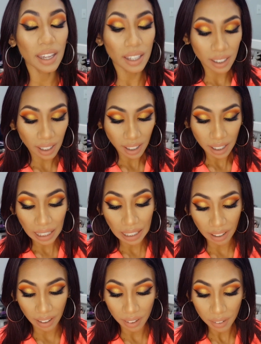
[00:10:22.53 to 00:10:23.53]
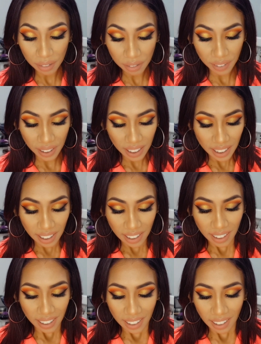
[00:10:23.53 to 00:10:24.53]
in love.
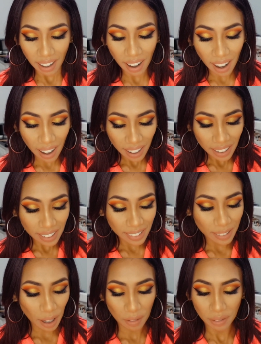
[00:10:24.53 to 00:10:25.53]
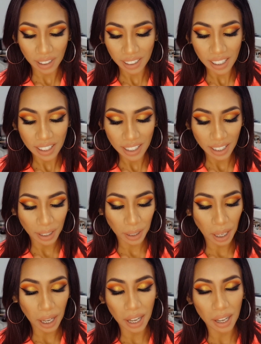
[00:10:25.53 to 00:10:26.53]
I definitely
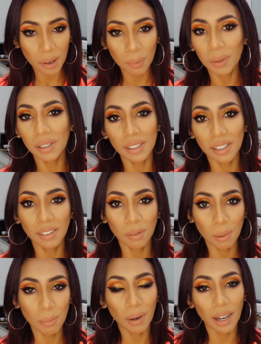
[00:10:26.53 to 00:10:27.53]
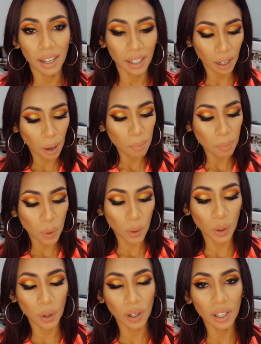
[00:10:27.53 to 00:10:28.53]
think I will need to be buying
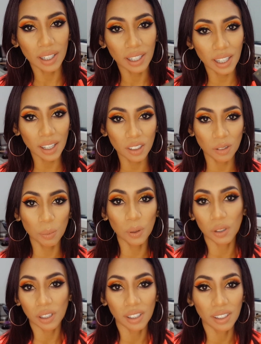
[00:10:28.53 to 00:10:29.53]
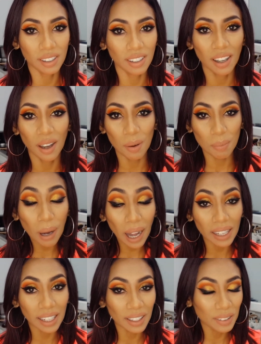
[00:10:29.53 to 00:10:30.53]
more Ace Beauty
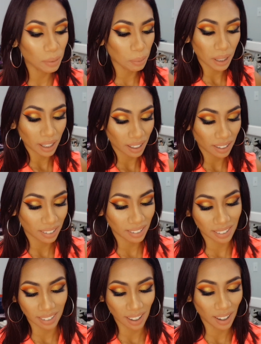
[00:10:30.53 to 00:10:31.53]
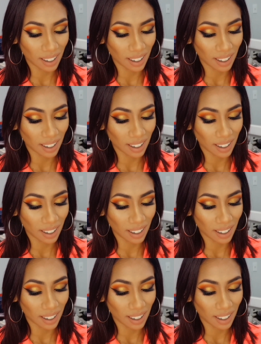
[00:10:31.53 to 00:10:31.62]
palettes because